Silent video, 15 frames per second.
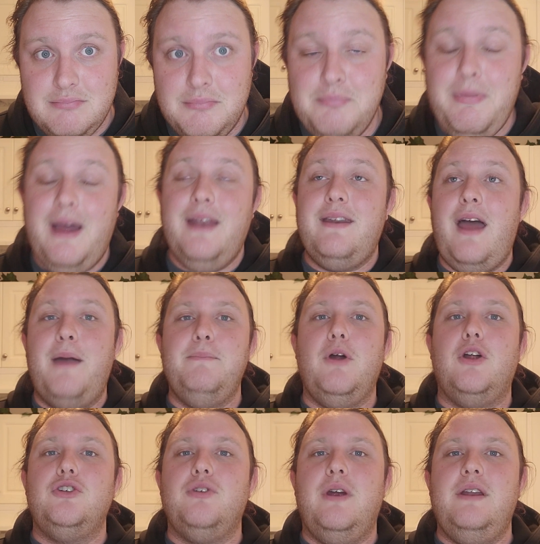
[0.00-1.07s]
But I'm
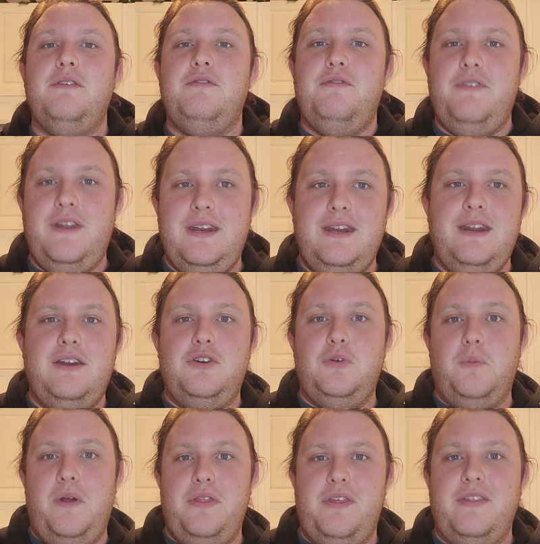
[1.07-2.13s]
not trying to fit it into
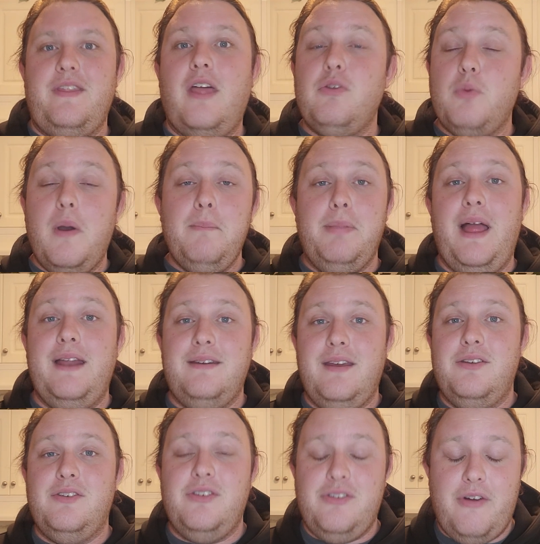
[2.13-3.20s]
one thing. That's why blind
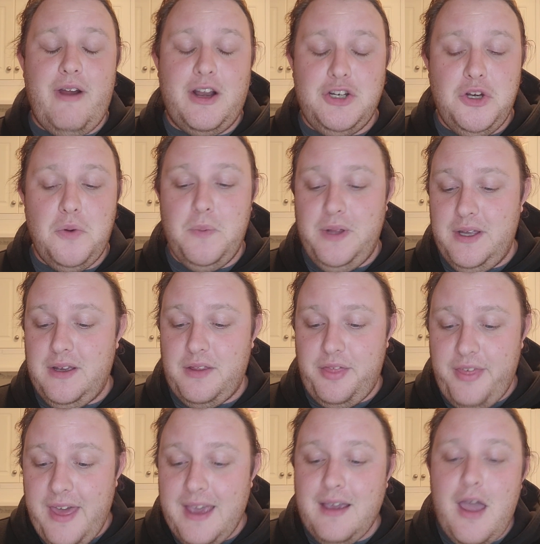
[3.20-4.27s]
tastings are actually a really good
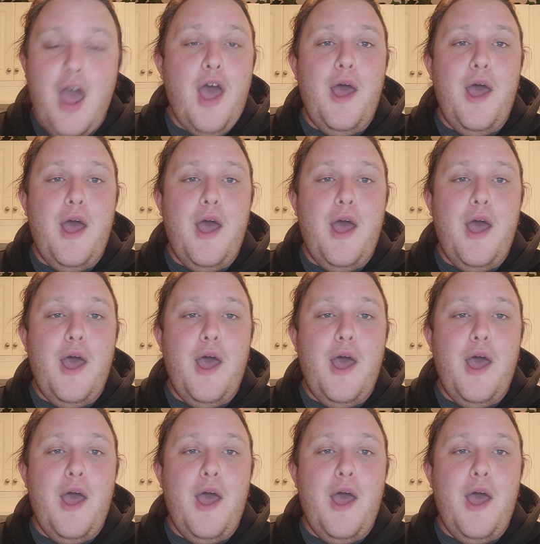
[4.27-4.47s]
thing.